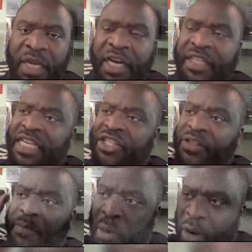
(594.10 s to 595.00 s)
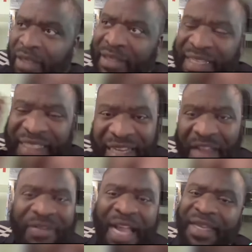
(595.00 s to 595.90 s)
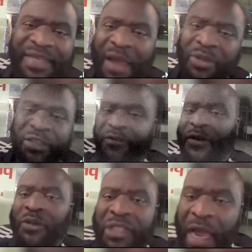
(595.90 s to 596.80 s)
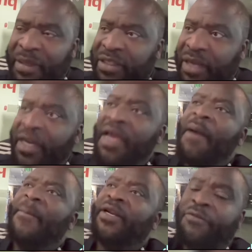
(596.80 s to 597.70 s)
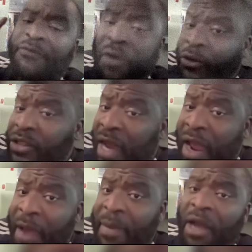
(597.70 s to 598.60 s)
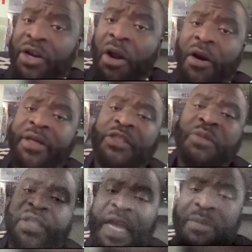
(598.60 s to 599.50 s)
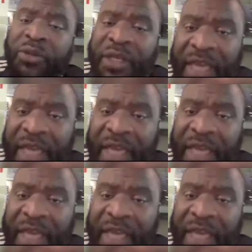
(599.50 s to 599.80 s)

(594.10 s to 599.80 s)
Because he just bought this level. Not that that was the first time it's done, but the first time an artist was able to